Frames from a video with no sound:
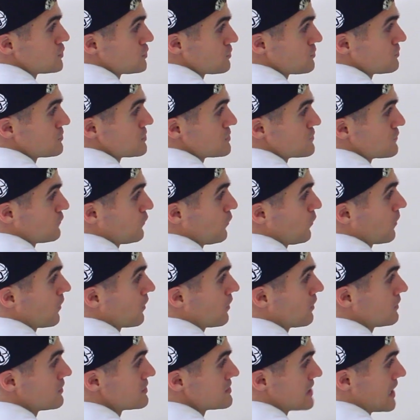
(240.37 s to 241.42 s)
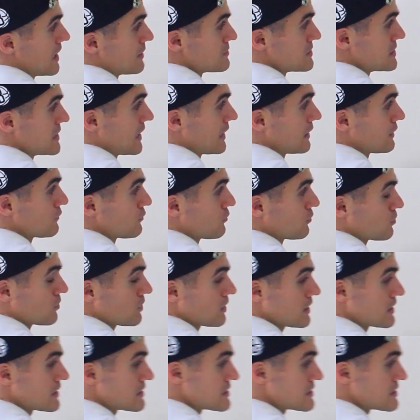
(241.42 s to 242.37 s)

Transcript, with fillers: 2 is 4 times negative 3